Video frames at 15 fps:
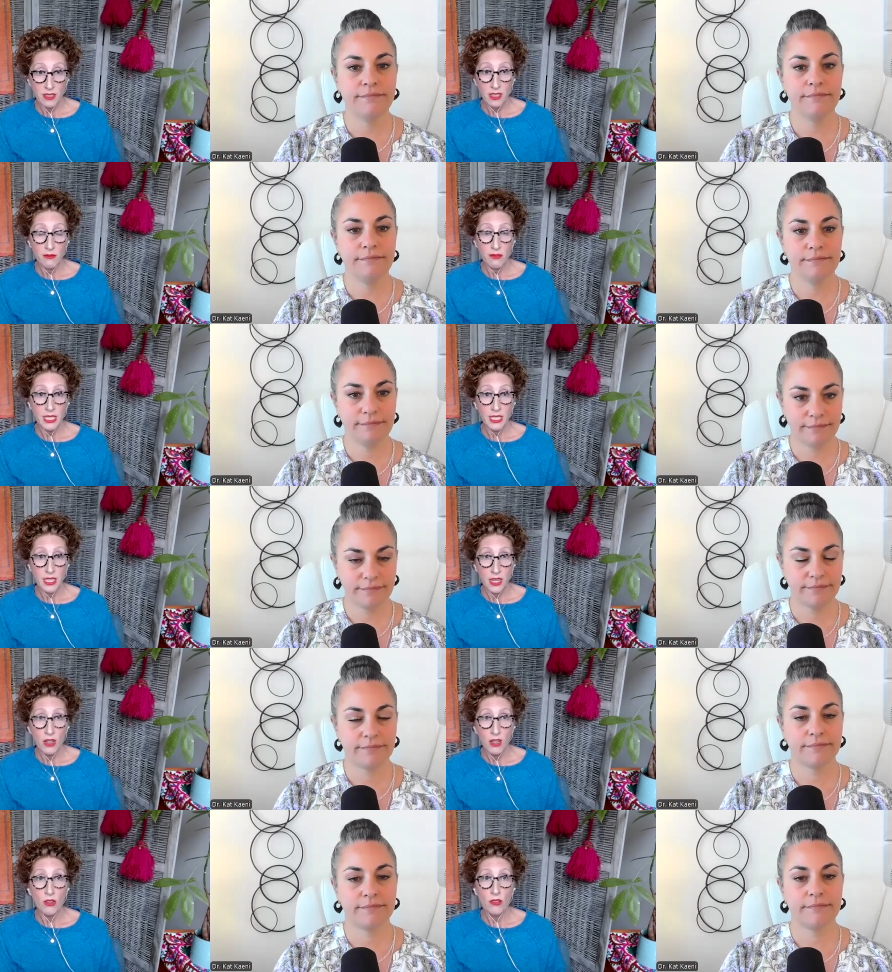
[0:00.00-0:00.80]
Speaker 1: and we
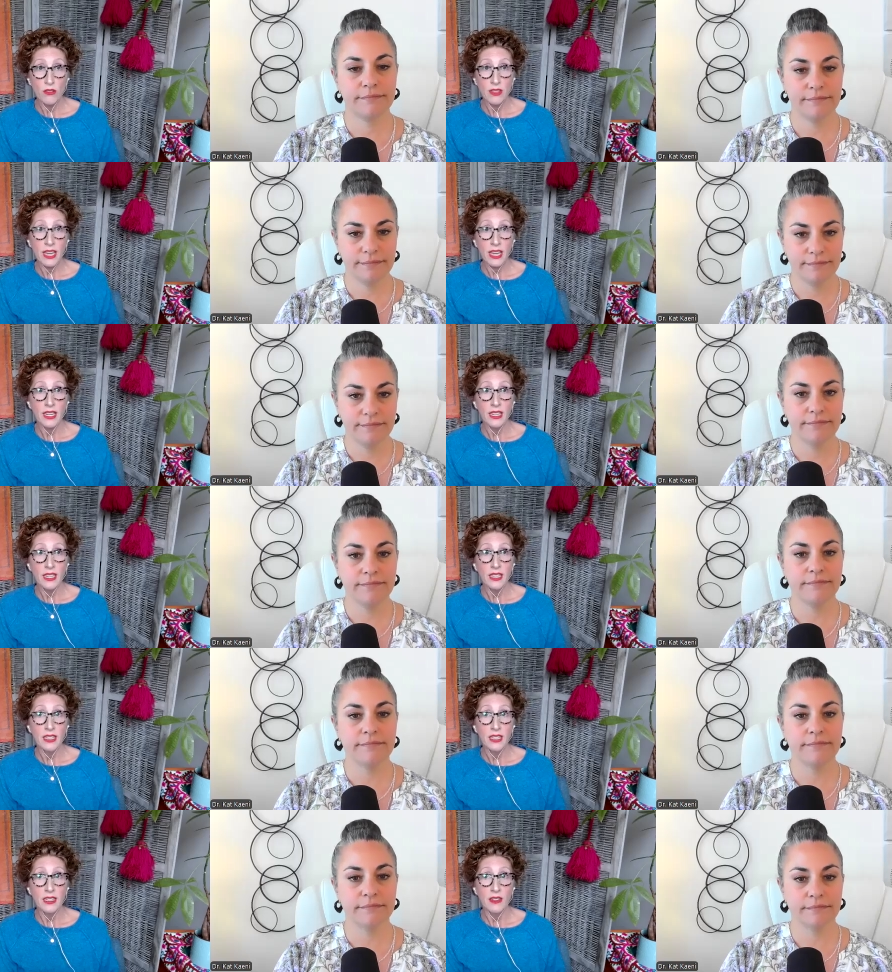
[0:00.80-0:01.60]
know that
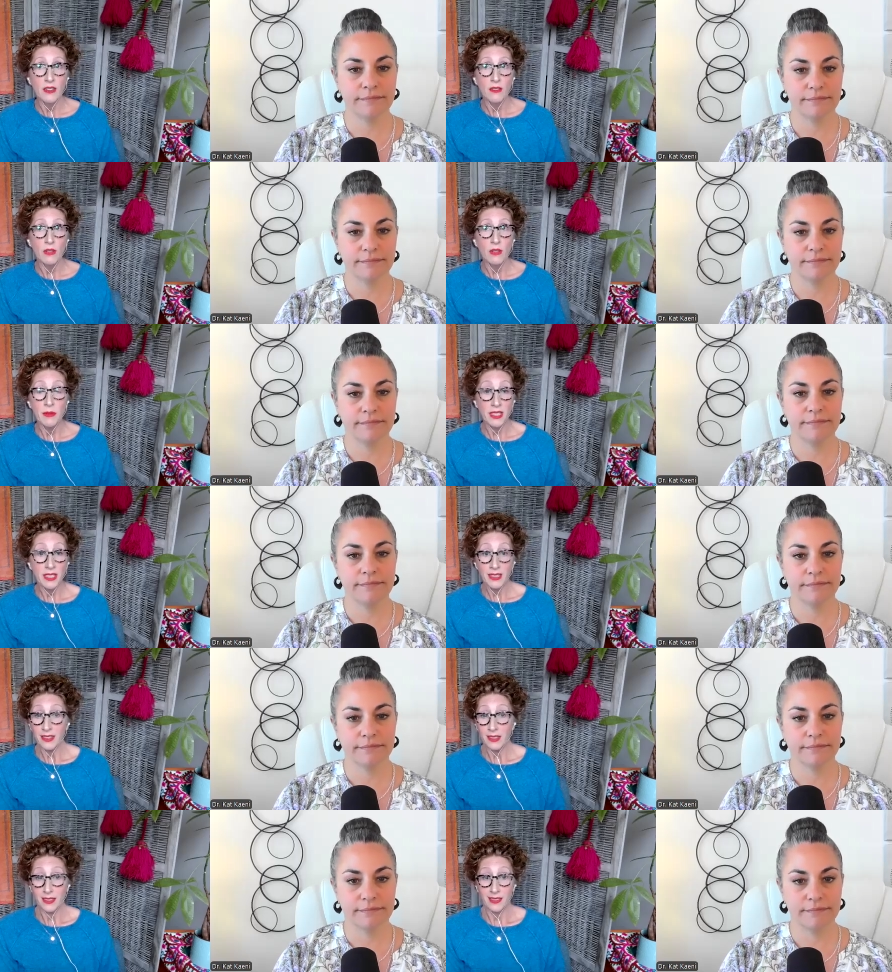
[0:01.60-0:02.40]
women
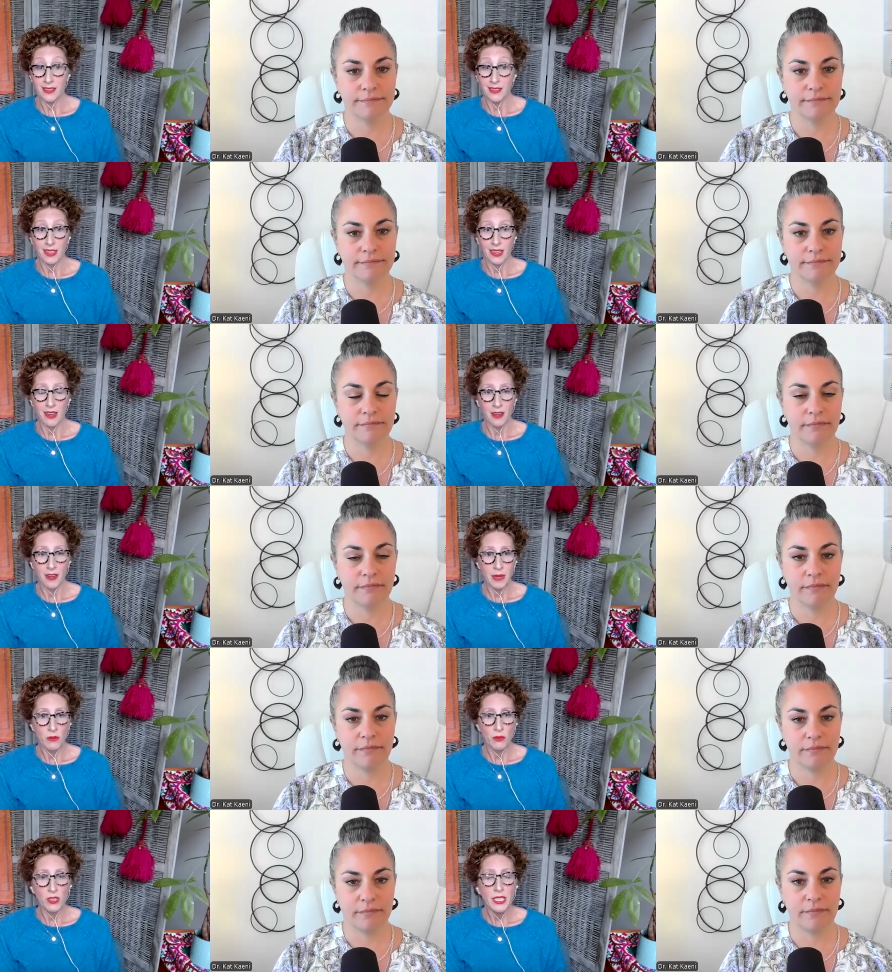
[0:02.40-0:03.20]
need this, um,
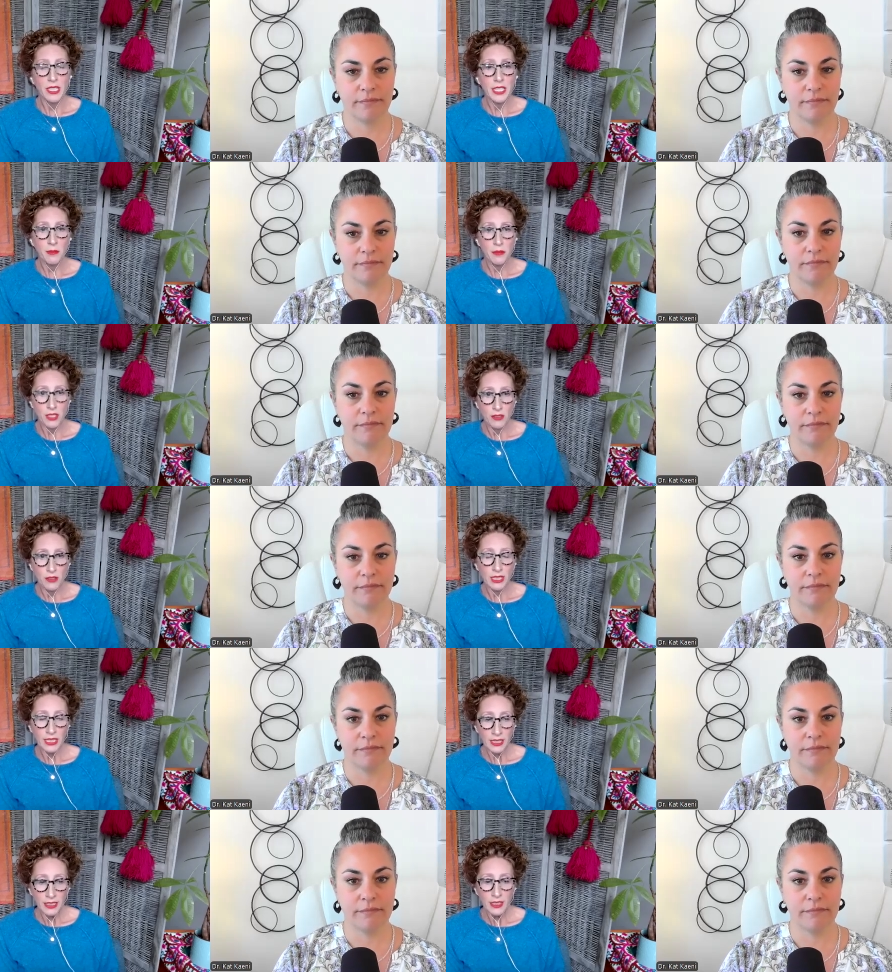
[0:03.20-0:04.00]
and we'll keep
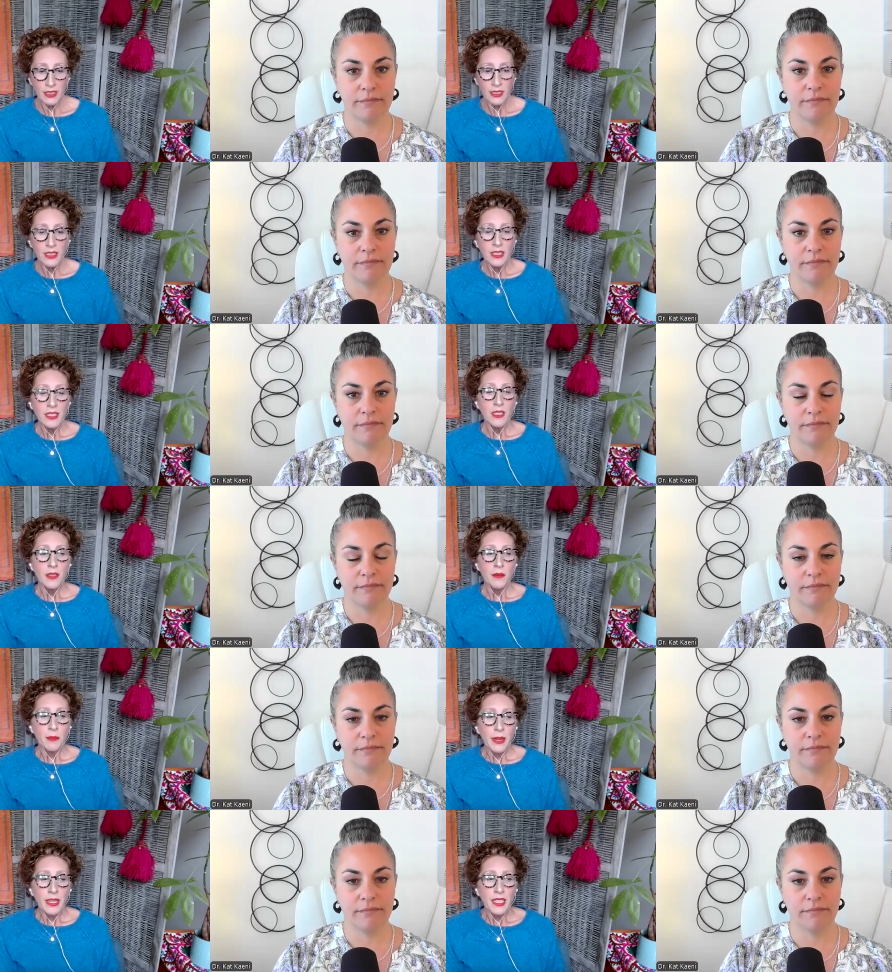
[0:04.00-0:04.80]
doing it.
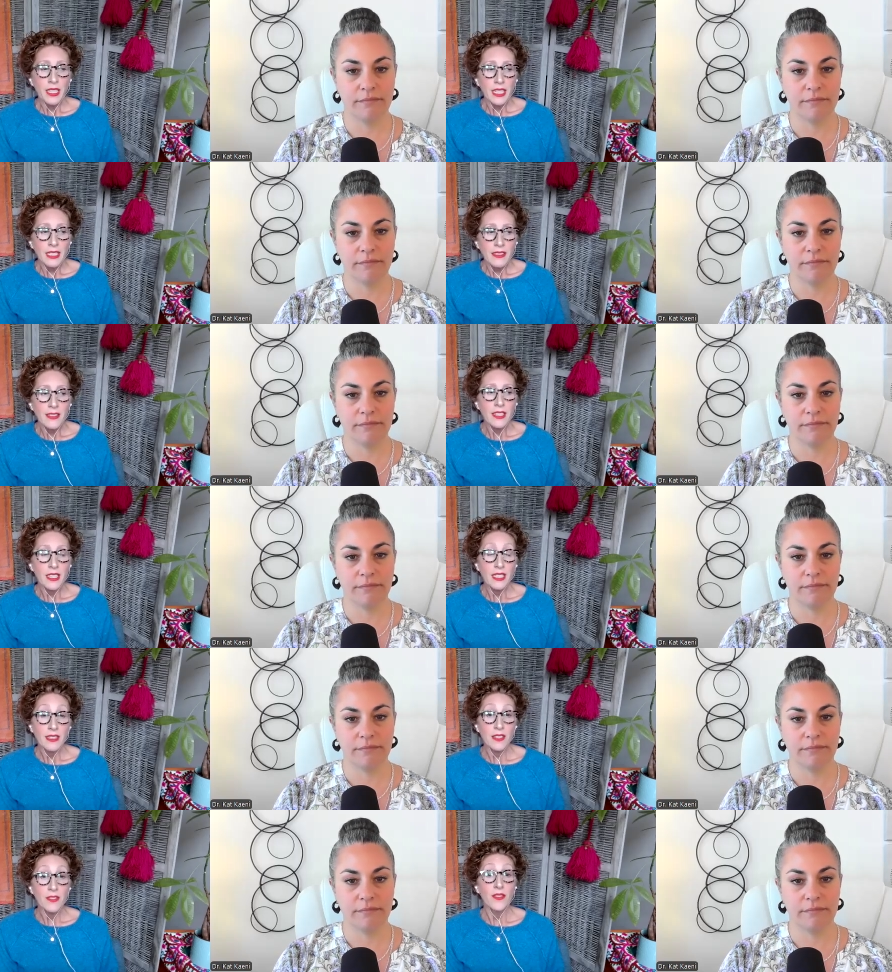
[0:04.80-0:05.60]
But it's
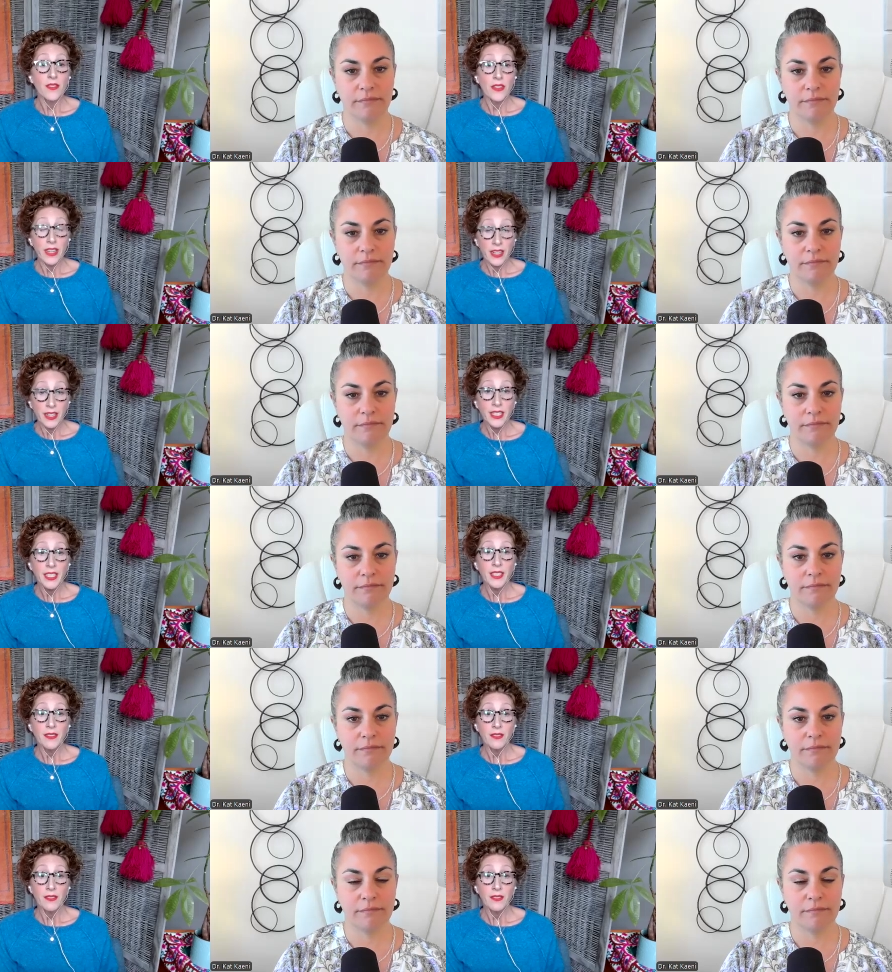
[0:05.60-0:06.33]
it's very,